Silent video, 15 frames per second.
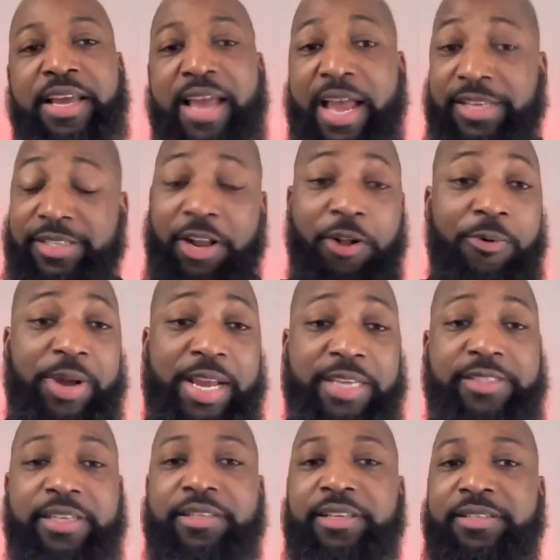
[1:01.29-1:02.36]
As
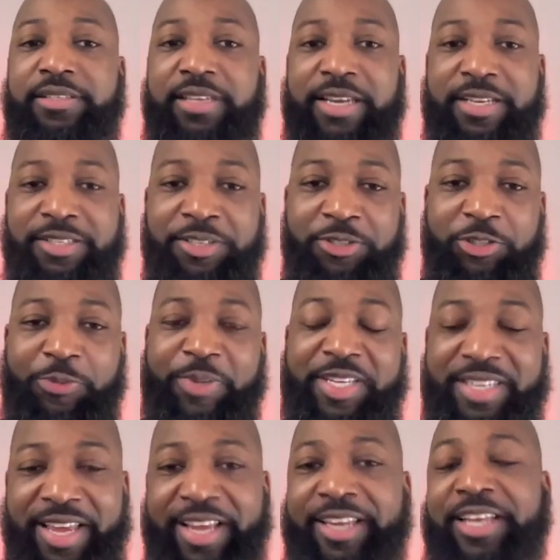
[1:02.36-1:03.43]
always, this isn't to be
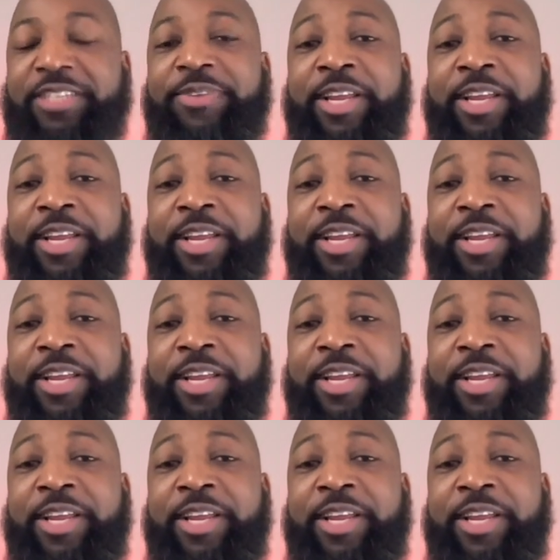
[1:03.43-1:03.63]
taken as